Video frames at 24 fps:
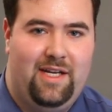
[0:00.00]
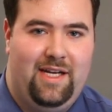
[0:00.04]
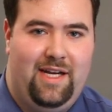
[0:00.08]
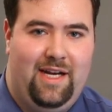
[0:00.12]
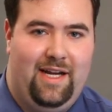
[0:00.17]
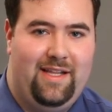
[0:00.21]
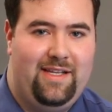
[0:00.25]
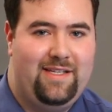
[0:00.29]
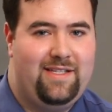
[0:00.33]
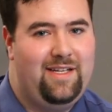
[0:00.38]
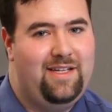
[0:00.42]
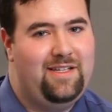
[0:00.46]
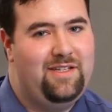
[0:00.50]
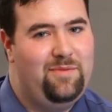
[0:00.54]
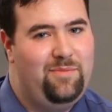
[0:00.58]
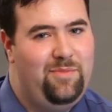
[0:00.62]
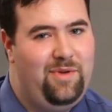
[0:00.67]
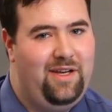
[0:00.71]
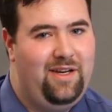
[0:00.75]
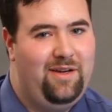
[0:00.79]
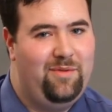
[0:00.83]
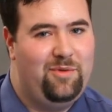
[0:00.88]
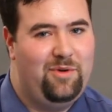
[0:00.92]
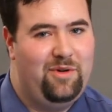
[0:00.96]
And this doesn't
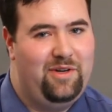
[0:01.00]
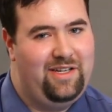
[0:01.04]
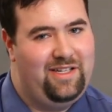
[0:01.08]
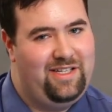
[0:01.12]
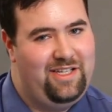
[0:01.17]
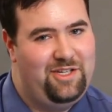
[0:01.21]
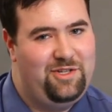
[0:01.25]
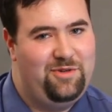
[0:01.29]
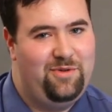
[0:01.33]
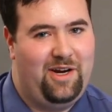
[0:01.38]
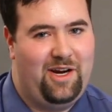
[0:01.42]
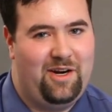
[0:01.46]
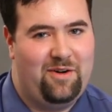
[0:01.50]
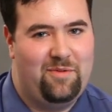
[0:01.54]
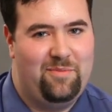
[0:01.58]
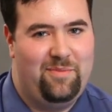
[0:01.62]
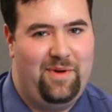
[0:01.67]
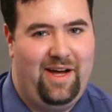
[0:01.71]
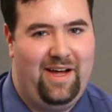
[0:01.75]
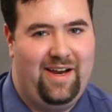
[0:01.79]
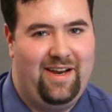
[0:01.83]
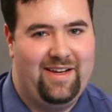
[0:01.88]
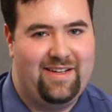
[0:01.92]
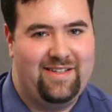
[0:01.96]
mean I'm going to teach you
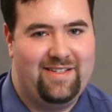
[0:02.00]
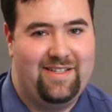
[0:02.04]
acrobatics.